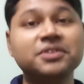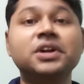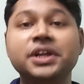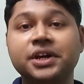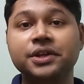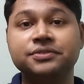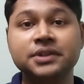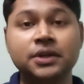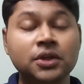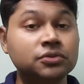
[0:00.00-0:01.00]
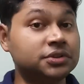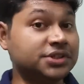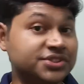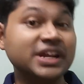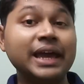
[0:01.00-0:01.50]
will decrease. So
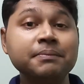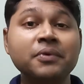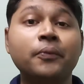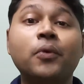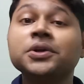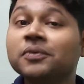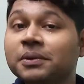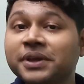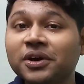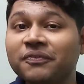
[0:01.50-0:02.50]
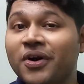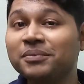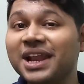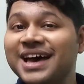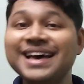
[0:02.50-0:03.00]
this time, what will be your
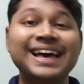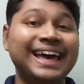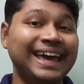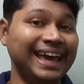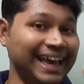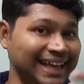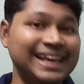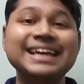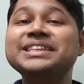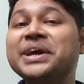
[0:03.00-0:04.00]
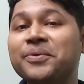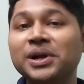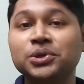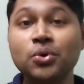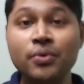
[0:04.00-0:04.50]
formula? Na is
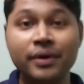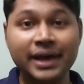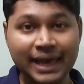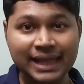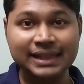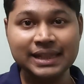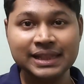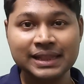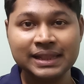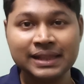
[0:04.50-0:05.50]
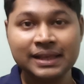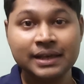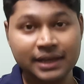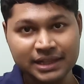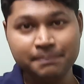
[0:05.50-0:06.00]
equal to N
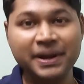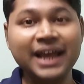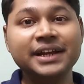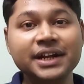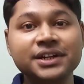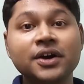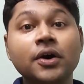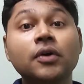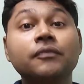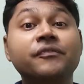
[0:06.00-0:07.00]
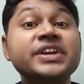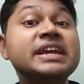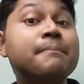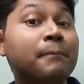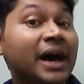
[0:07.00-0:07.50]
in the bracket
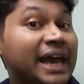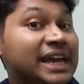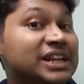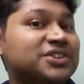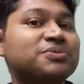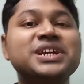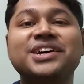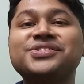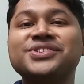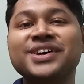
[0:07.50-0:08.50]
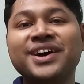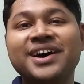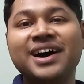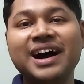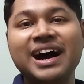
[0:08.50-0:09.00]
V minus Vs
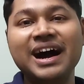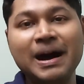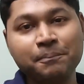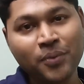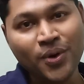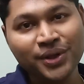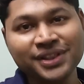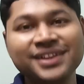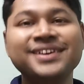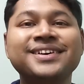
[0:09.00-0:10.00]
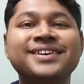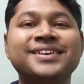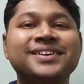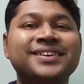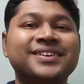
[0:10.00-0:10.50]
upon
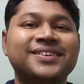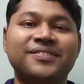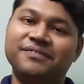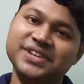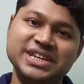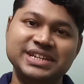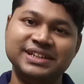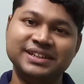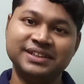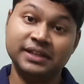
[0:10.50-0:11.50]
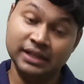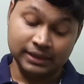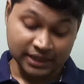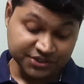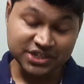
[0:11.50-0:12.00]
V.
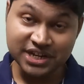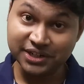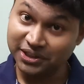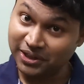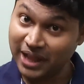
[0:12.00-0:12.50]
Let's see it in the